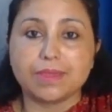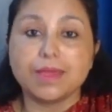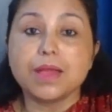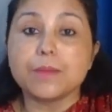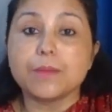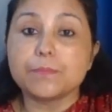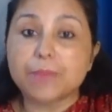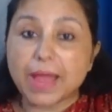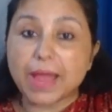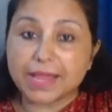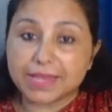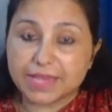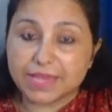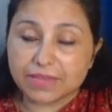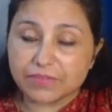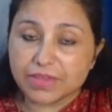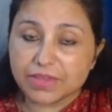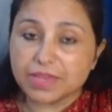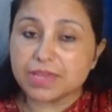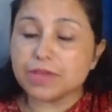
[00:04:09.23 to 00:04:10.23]
by
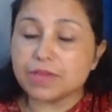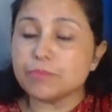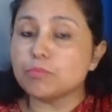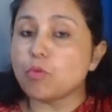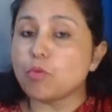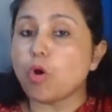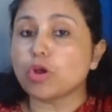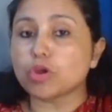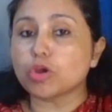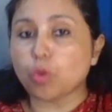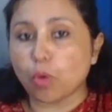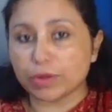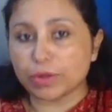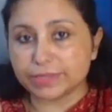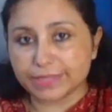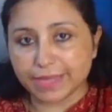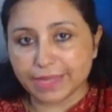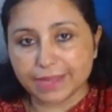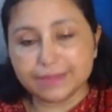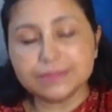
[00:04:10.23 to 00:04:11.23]
giving him more
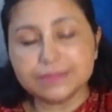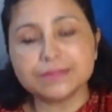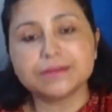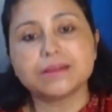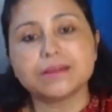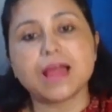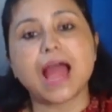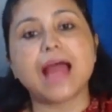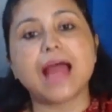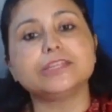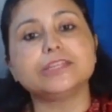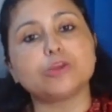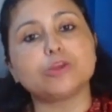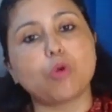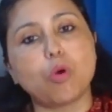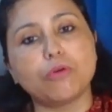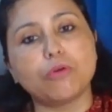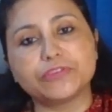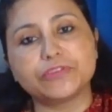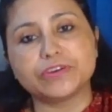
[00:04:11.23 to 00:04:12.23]
content and
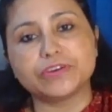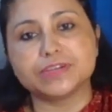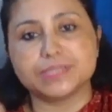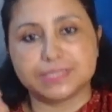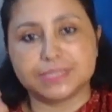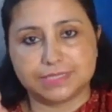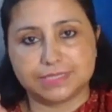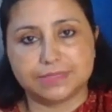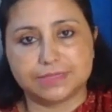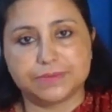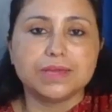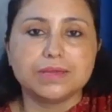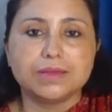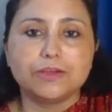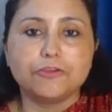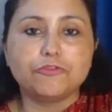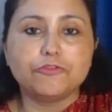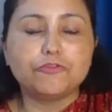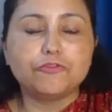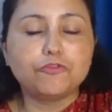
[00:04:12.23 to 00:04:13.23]
offers.
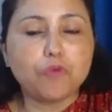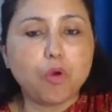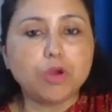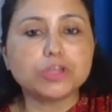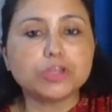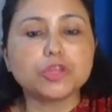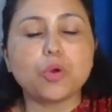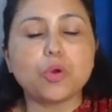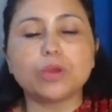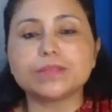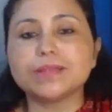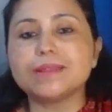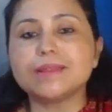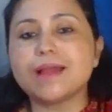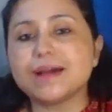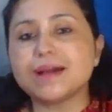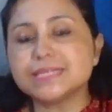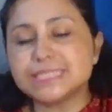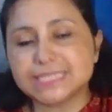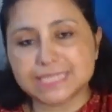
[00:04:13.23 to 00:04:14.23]
Fourth or the
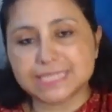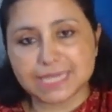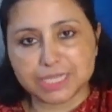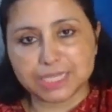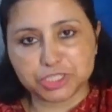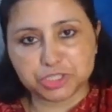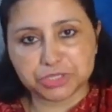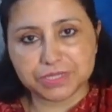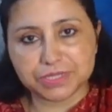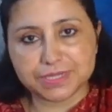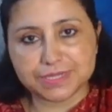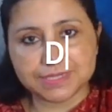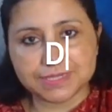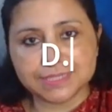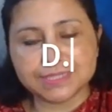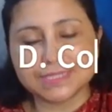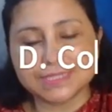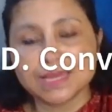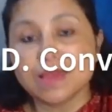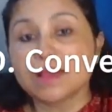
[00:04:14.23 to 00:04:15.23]
last stage
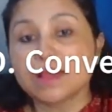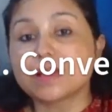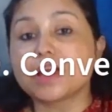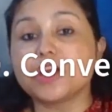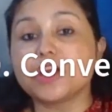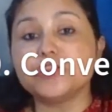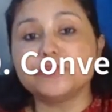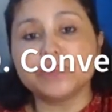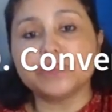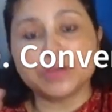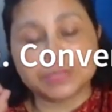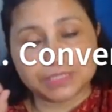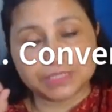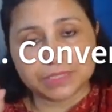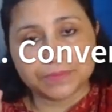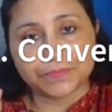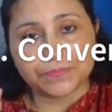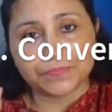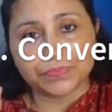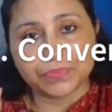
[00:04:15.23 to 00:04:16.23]
is convert.
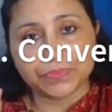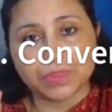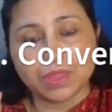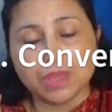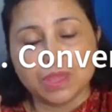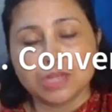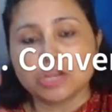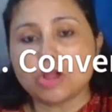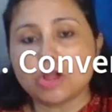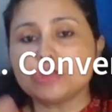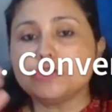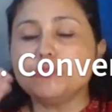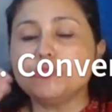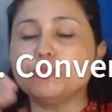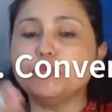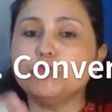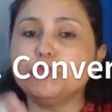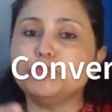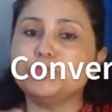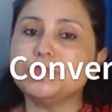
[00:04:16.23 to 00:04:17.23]
Now, the
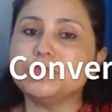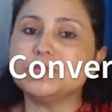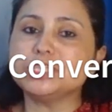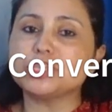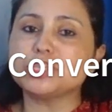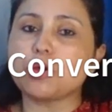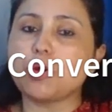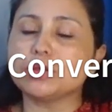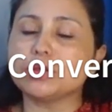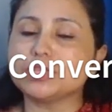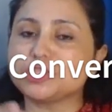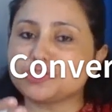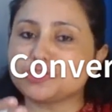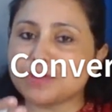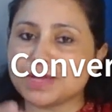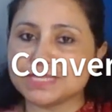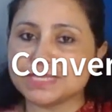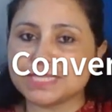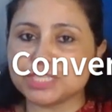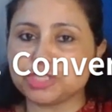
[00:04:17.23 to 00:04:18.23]
movement or the
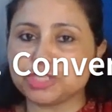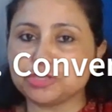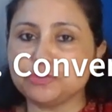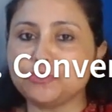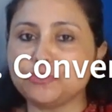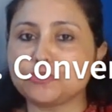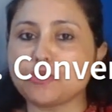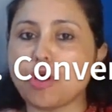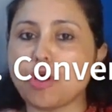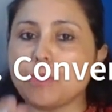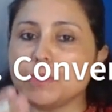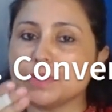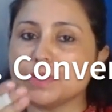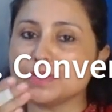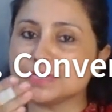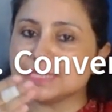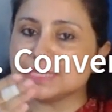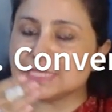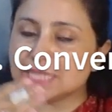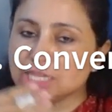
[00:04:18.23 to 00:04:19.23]
transition from
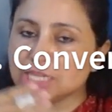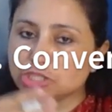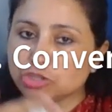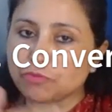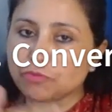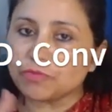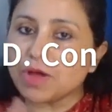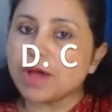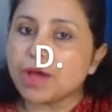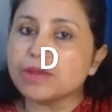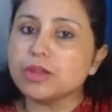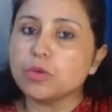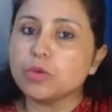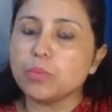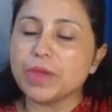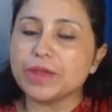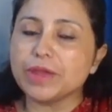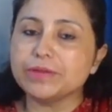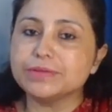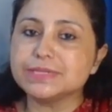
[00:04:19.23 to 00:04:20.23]
a stage of
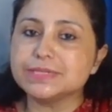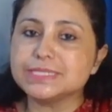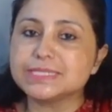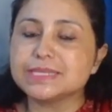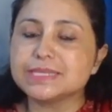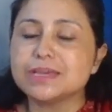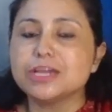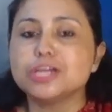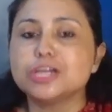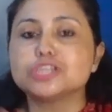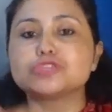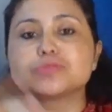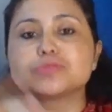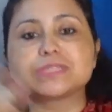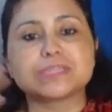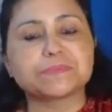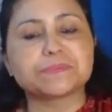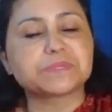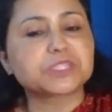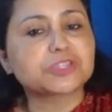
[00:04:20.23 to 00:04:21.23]
unawareness to
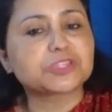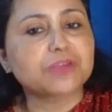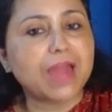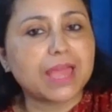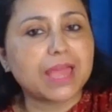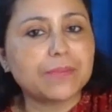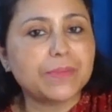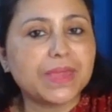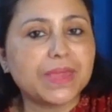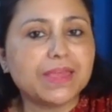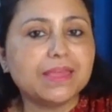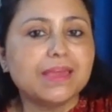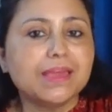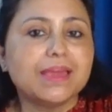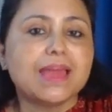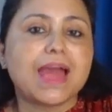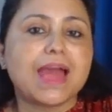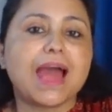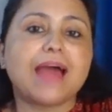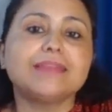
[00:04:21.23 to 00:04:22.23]
subscribing
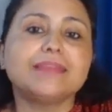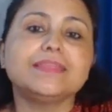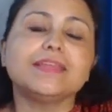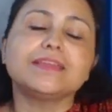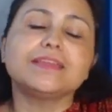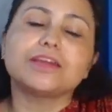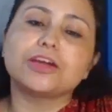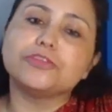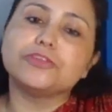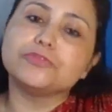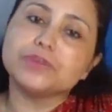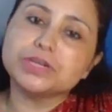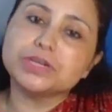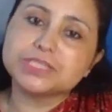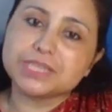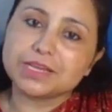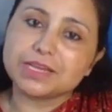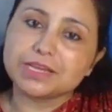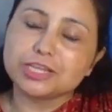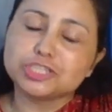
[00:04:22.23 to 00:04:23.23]
and then
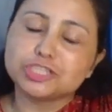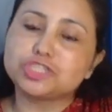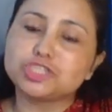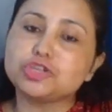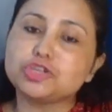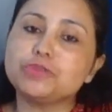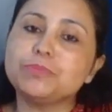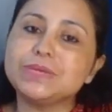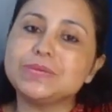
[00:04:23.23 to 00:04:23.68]
converting should be